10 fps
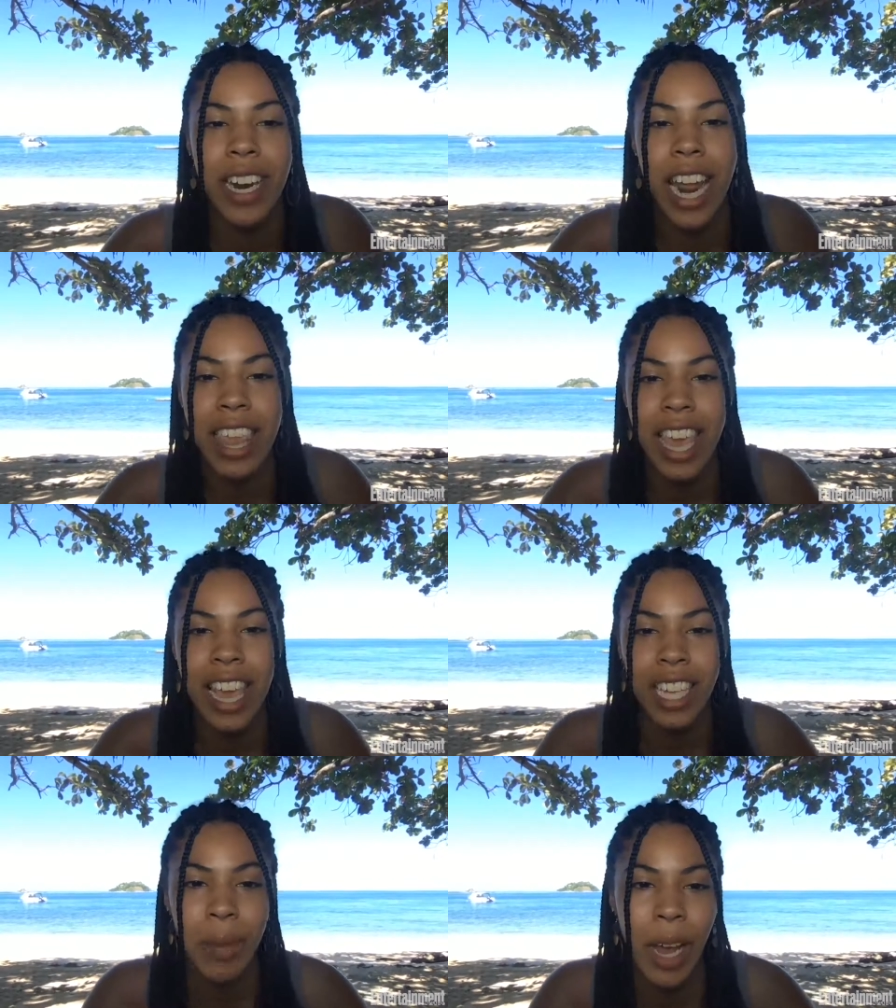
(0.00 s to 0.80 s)
And I
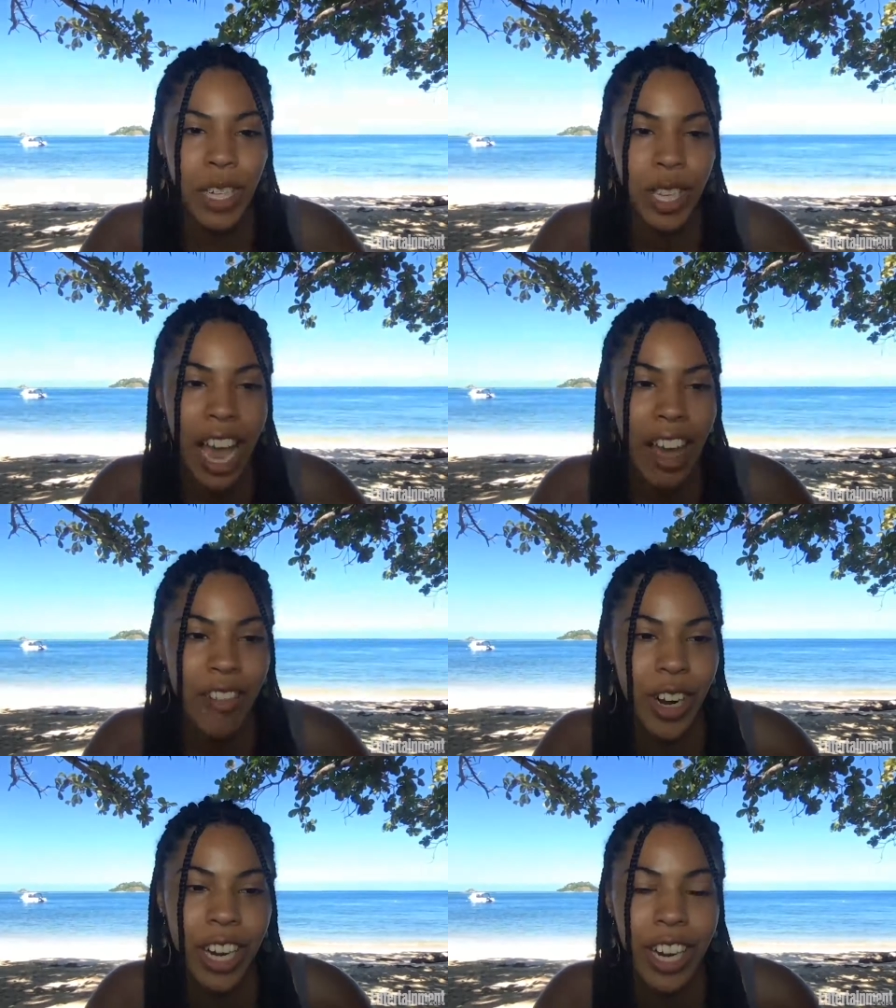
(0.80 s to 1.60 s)
think especially
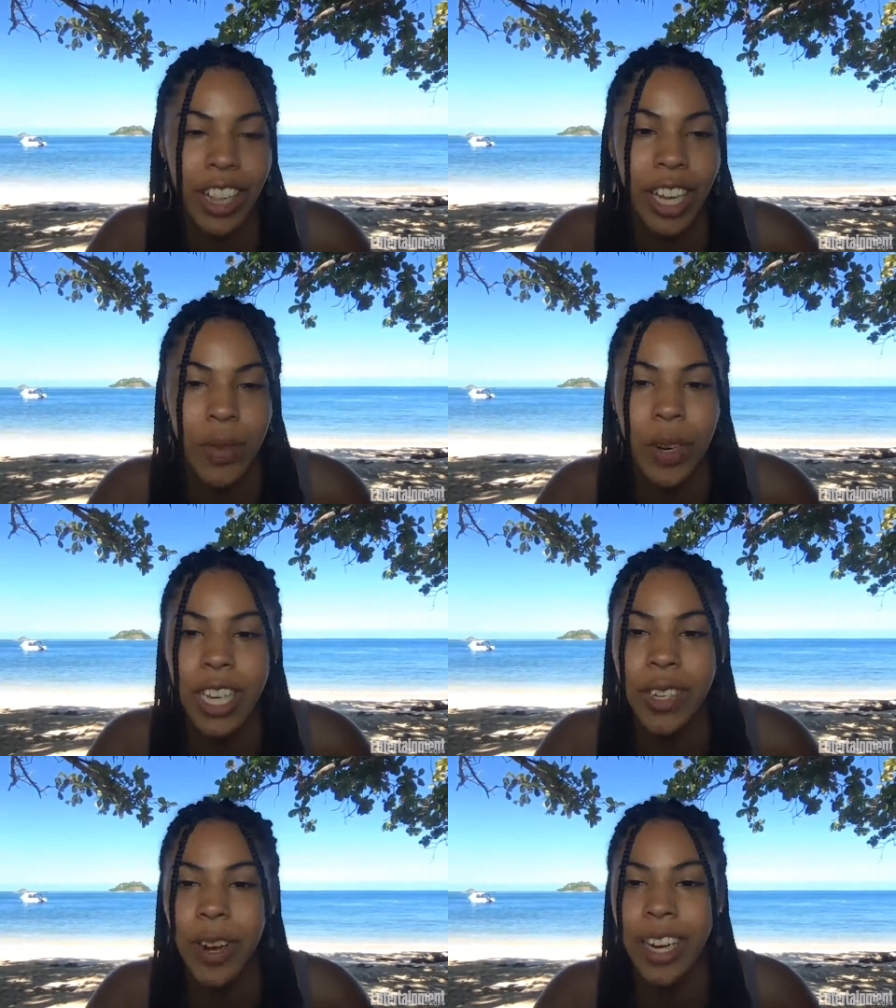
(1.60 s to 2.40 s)
after a year like
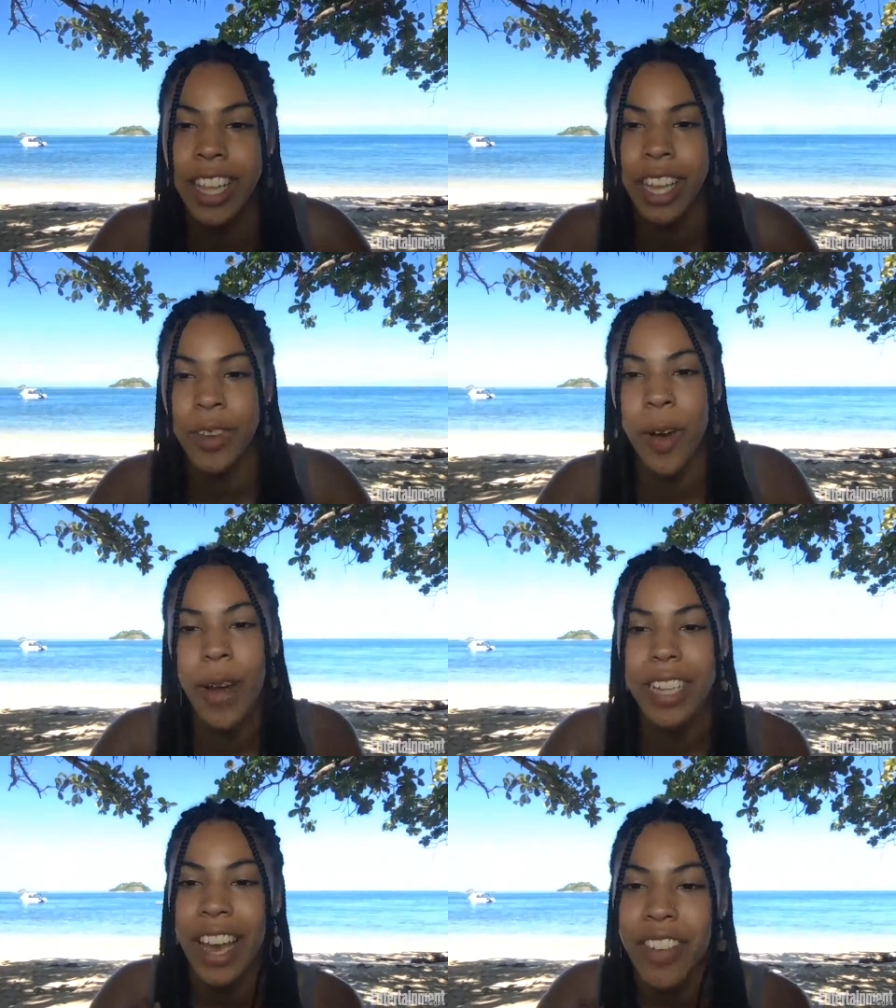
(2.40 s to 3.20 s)
2020, like you
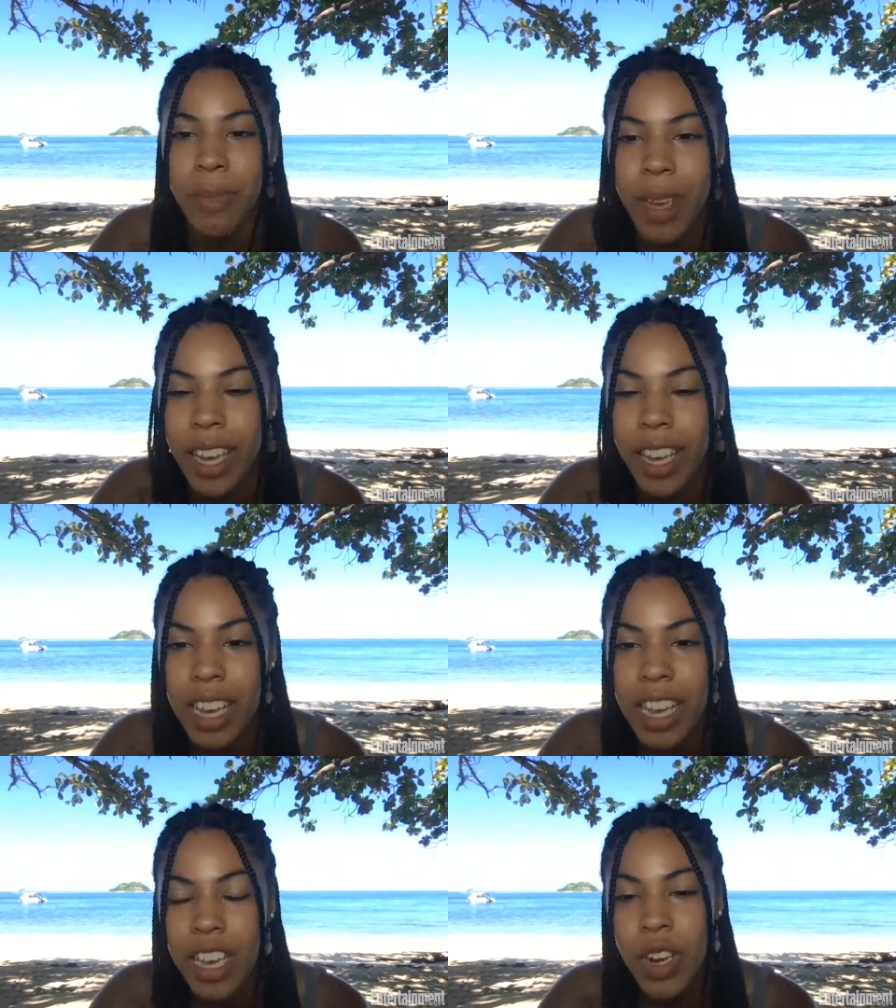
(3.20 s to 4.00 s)
always have to be
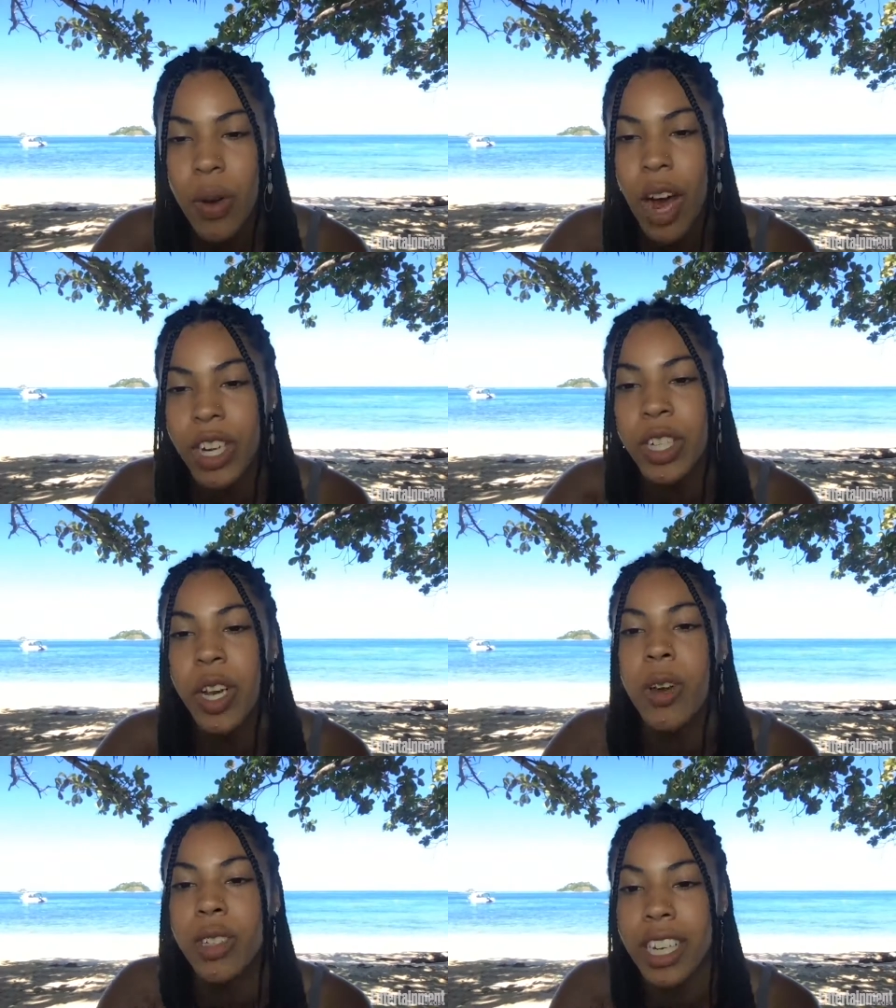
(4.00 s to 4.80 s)
you know, on your
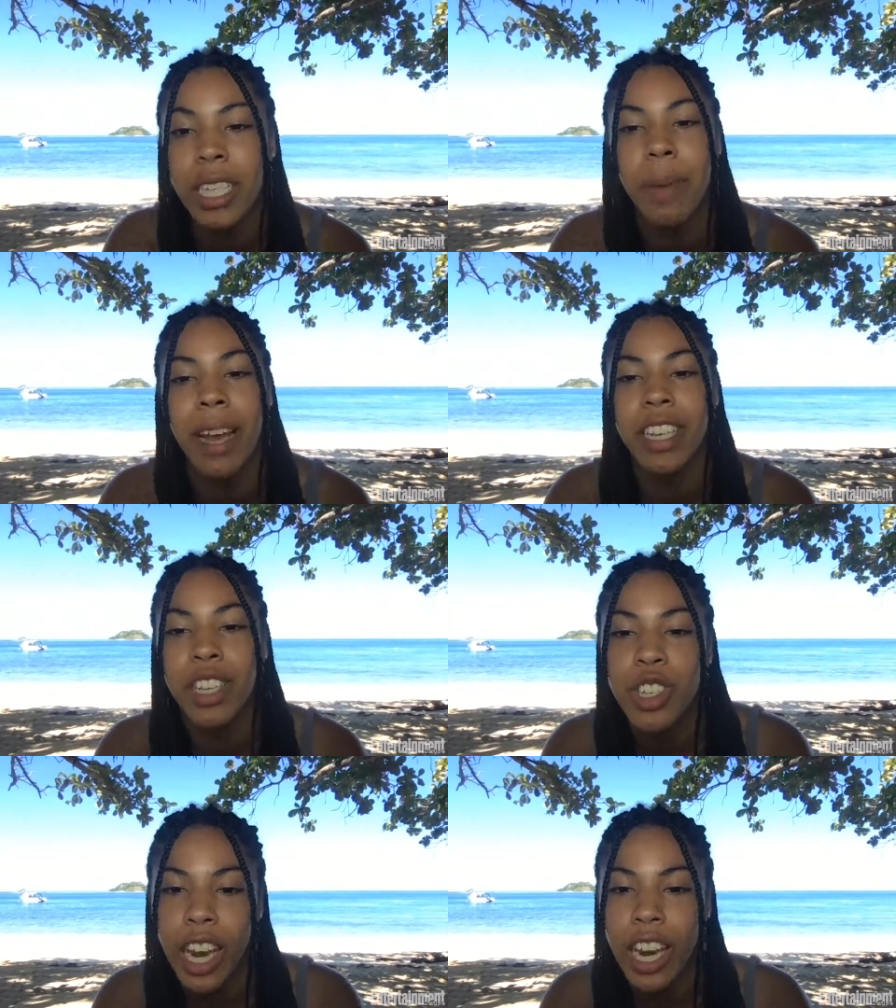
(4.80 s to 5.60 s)
toes and
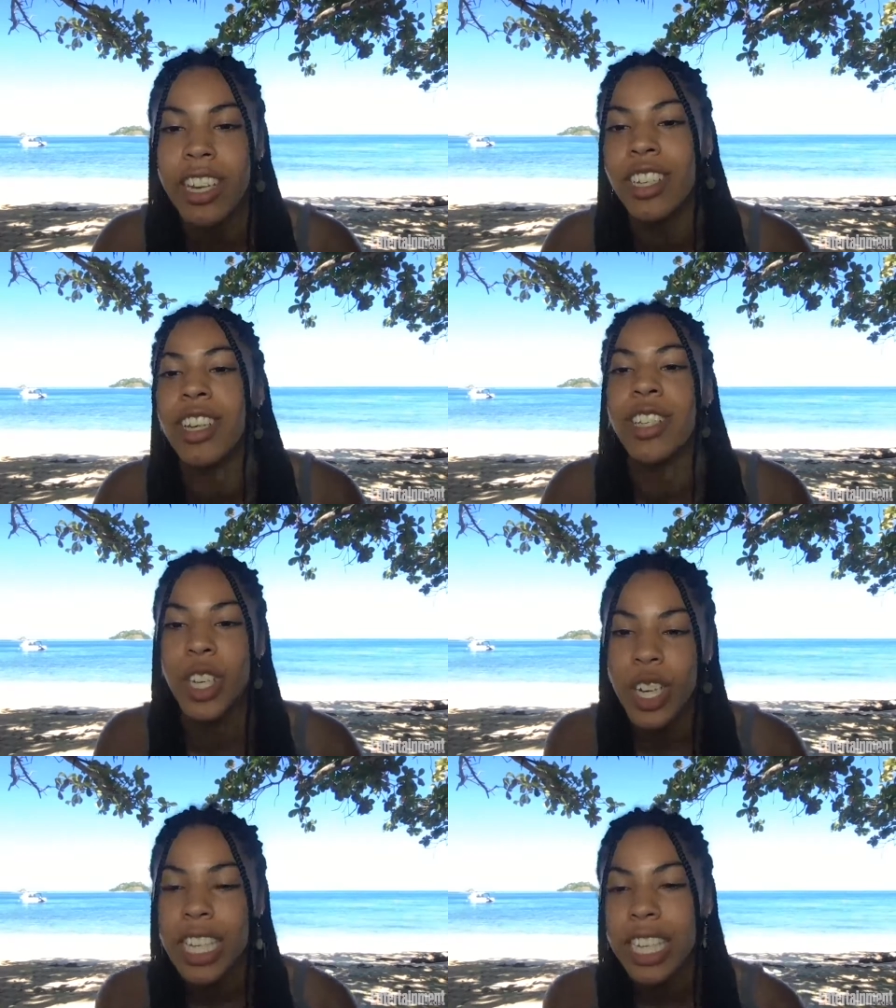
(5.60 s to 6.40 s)
expecting change and
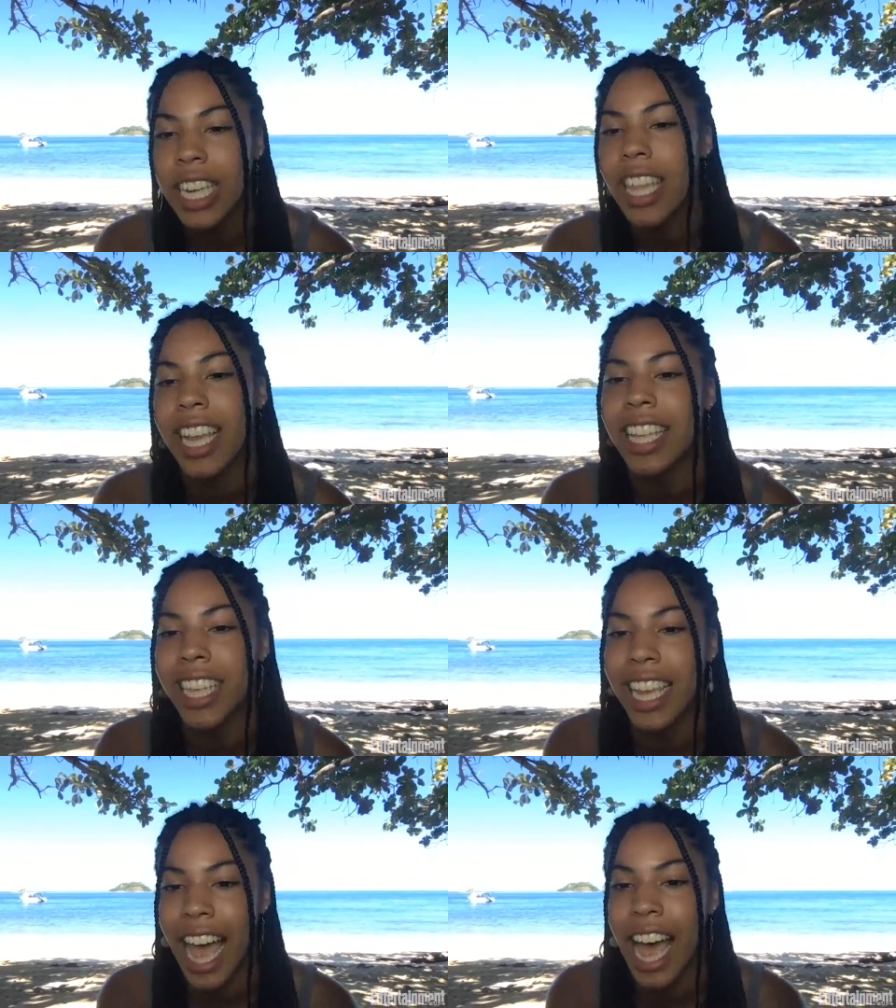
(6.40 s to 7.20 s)
uncertainty and things
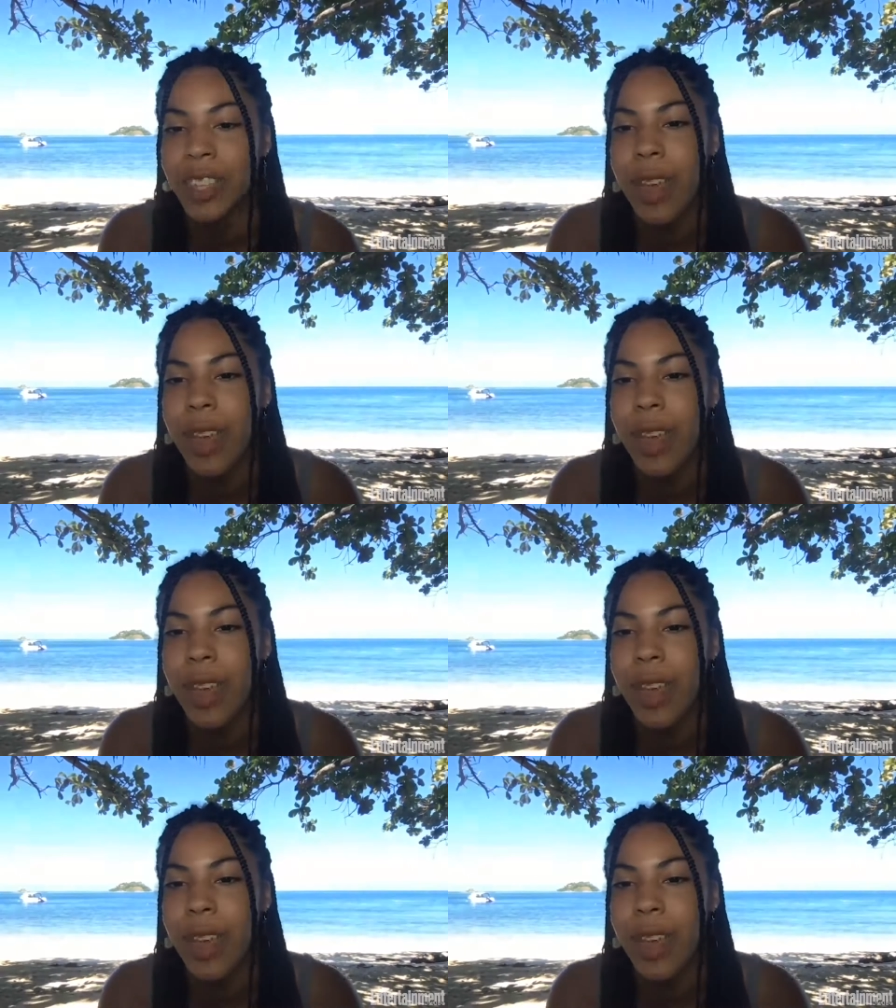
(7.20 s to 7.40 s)
like that.